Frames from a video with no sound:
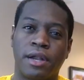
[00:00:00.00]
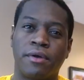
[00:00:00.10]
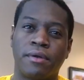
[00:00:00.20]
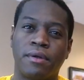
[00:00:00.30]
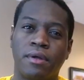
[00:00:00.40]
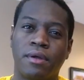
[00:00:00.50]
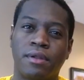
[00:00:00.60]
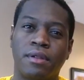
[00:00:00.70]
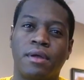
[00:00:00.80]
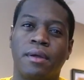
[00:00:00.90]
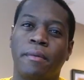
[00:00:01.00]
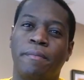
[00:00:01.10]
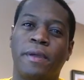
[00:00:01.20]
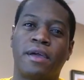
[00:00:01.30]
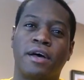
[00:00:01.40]
Hunter,
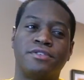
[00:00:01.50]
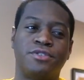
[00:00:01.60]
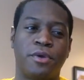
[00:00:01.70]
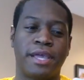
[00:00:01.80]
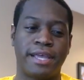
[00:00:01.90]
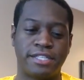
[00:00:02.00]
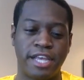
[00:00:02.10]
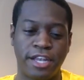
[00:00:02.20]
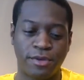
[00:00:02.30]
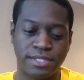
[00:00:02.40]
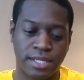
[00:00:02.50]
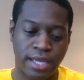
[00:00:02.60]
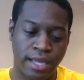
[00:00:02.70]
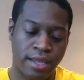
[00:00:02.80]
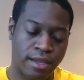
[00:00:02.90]
because you can
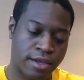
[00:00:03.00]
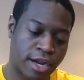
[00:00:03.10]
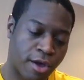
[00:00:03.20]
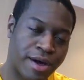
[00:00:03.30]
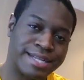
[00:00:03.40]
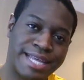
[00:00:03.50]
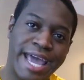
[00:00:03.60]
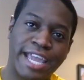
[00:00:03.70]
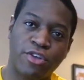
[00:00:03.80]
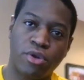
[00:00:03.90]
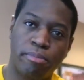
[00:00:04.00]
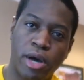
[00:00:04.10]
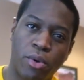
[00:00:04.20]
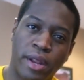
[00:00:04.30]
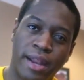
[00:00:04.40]
continuously, you know, attack your
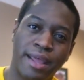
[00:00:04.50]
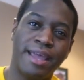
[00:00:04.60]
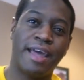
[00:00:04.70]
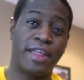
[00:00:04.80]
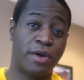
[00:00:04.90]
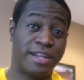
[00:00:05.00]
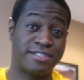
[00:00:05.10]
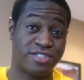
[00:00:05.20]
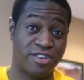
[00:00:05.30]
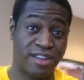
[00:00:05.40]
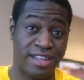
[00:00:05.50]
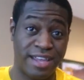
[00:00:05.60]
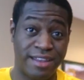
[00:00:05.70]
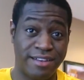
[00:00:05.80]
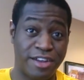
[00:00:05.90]
opponent and they don't
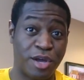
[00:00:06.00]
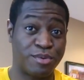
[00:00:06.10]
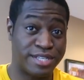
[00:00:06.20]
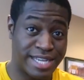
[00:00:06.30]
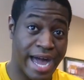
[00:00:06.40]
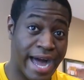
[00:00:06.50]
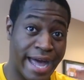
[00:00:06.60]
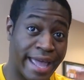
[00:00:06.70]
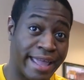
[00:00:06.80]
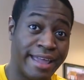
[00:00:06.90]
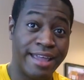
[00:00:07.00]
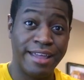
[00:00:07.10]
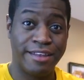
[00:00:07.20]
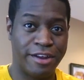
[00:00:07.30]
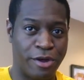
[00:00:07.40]
necessarily, you know, die,
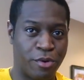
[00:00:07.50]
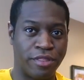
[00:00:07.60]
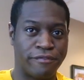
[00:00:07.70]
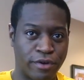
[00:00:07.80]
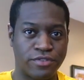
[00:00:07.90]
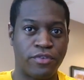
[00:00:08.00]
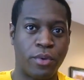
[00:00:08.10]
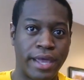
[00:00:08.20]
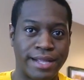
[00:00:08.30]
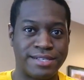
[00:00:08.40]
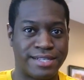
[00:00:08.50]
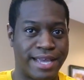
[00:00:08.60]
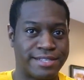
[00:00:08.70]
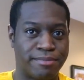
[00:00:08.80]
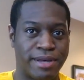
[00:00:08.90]
you know, on the first few hits. It
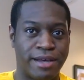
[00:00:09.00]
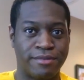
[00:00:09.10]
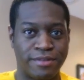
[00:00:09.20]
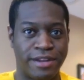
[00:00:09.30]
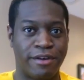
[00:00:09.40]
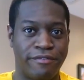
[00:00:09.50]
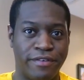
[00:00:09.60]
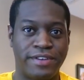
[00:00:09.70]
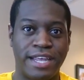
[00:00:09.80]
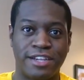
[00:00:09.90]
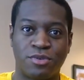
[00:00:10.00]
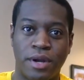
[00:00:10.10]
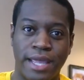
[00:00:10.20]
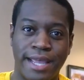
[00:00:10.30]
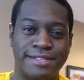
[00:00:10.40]
takes about, you know, 15 to
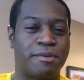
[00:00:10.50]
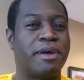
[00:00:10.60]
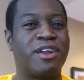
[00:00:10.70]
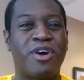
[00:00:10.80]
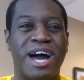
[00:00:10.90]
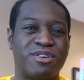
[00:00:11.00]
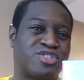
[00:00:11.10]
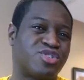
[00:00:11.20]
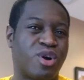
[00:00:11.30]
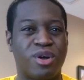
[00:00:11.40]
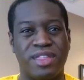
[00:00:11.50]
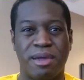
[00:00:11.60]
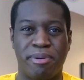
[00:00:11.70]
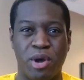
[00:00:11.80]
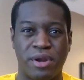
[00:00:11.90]
20 hits, depending on how strong the
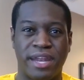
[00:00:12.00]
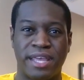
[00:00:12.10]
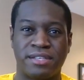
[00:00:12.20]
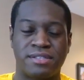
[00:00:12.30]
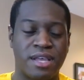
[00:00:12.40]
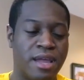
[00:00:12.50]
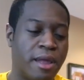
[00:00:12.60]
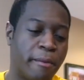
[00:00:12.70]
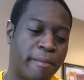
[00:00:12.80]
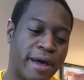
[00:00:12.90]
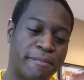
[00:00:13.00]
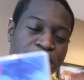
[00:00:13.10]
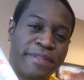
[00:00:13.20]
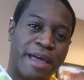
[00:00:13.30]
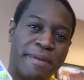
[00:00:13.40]
opponent is.
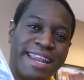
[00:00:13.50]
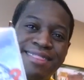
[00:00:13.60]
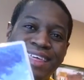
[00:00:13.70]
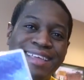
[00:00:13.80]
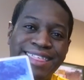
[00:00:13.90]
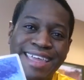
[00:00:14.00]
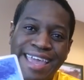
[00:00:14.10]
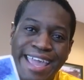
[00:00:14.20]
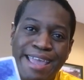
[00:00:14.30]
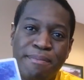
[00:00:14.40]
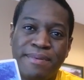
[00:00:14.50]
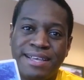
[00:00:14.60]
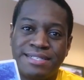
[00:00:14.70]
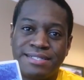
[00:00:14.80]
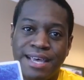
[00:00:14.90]
But I mean, I think the game
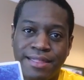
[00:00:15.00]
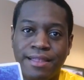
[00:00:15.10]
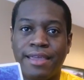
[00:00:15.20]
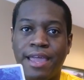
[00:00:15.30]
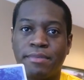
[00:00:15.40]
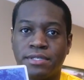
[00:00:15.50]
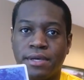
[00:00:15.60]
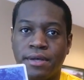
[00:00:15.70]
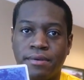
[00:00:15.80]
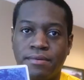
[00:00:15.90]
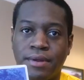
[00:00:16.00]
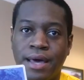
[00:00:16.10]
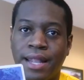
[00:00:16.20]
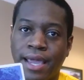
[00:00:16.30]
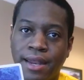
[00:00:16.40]
is good.
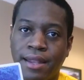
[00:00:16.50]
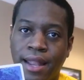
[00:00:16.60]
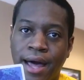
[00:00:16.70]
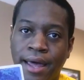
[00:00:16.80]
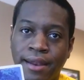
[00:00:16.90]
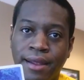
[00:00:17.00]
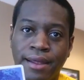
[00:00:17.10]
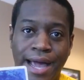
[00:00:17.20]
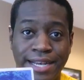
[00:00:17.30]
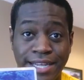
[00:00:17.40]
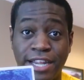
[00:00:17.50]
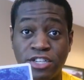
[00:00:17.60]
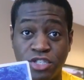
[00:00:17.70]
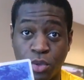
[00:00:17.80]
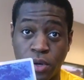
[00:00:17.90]
I like it a lot. I did
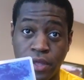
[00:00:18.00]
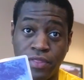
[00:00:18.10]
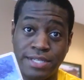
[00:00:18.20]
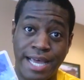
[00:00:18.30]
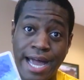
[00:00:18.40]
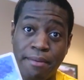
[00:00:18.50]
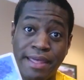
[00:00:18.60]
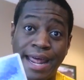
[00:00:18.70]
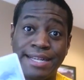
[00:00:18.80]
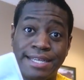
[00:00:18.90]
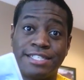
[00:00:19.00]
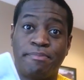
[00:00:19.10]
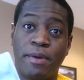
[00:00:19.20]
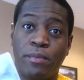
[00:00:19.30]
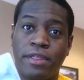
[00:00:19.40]
enjoy the time that I did
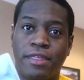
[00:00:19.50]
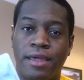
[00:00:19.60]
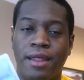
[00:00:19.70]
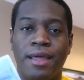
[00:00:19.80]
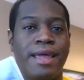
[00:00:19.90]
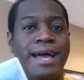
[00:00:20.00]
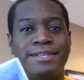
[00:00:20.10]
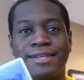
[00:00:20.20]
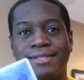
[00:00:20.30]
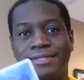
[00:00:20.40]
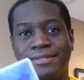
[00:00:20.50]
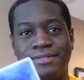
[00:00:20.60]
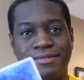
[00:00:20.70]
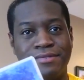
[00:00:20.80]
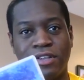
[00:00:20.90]
spend with it. I
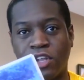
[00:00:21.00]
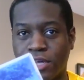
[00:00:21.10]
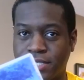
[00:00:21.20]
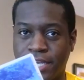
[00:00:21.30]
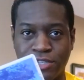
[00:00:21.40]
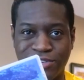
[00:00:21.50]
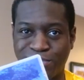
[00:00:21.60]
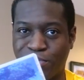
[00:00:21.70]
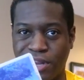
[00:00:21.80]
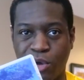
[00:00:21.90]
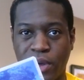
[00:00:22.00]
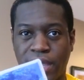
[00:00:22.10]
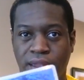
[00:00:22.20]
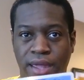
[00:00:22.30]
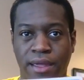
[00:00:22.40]
just lost interest pretty
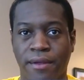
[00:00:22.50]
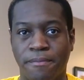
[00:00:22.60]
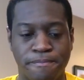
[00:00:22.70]
quickly.